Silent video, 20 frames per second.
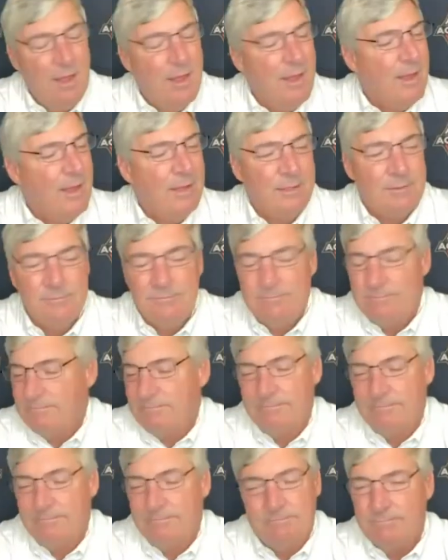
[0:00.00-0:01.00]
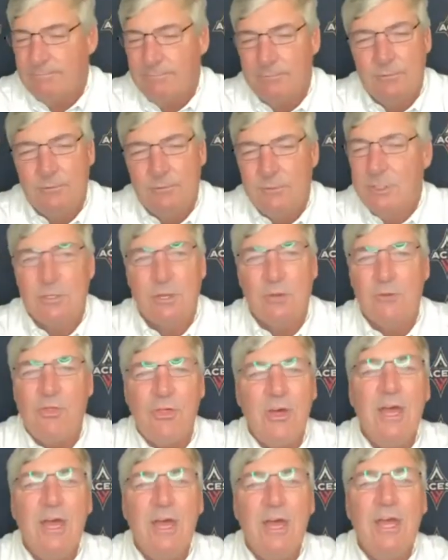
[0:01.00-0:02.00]
and did her
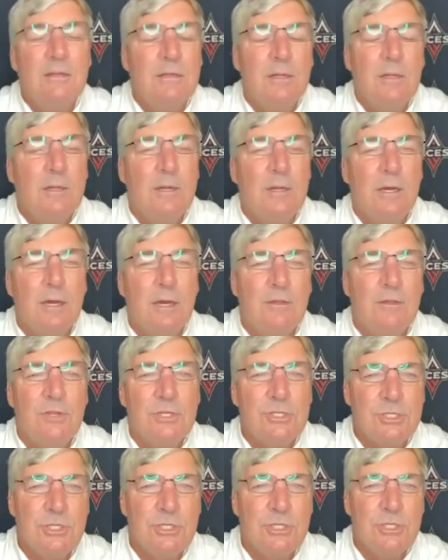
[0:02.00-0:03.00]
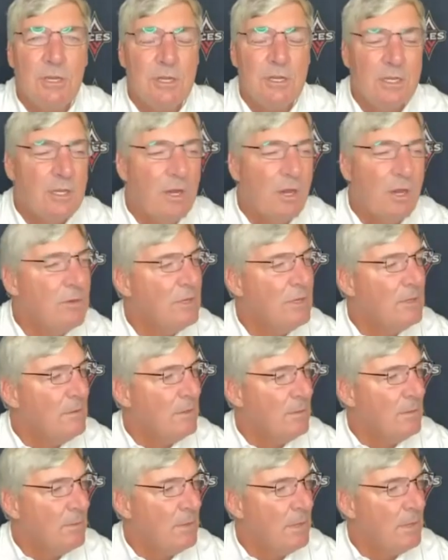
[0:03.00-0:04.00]
thing. Uh, this year, you know,
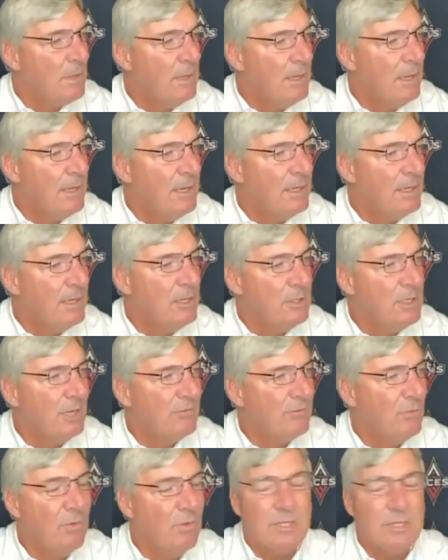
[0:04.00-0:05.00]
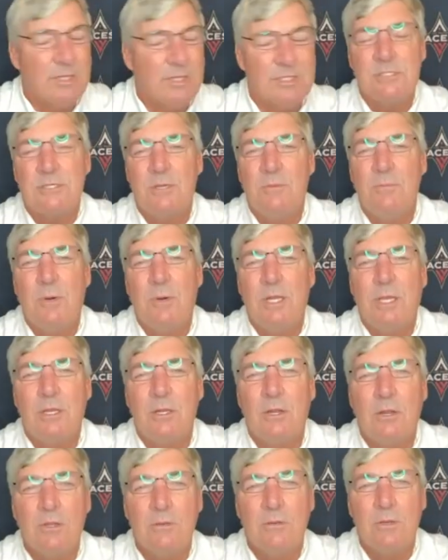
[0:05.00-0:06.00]
it, you never want to see somebody
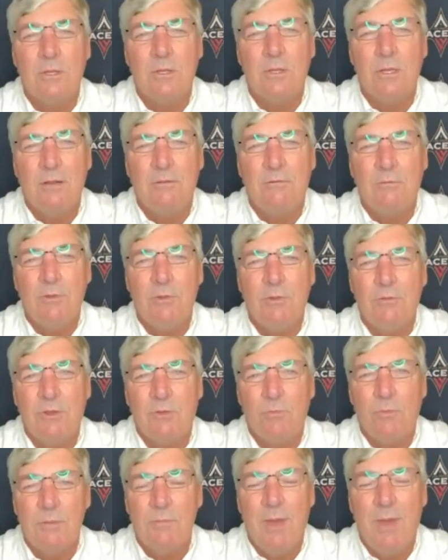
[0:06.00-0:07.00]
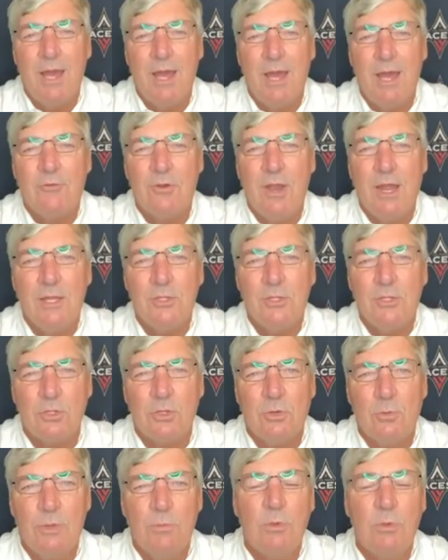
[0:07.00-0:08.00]
get hurt. You know, we feel really bad for
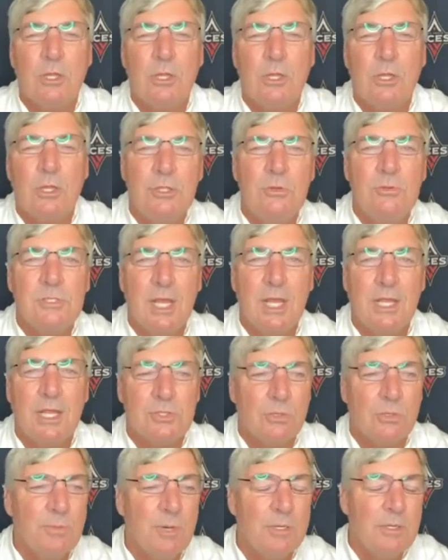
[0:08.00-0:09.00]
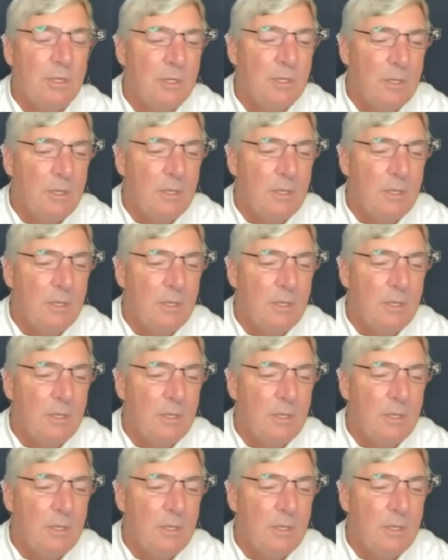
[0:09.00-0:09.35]
Angel, and we really could use Angel, but